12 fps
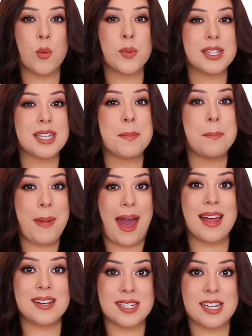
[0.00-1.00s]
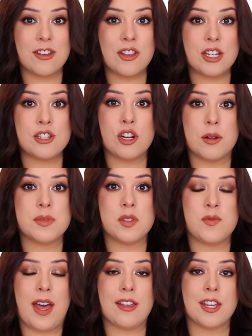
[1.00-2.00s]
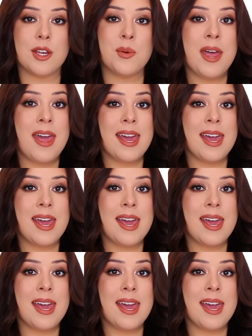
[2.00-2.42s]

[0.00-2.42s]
a really bad deal in terms of value,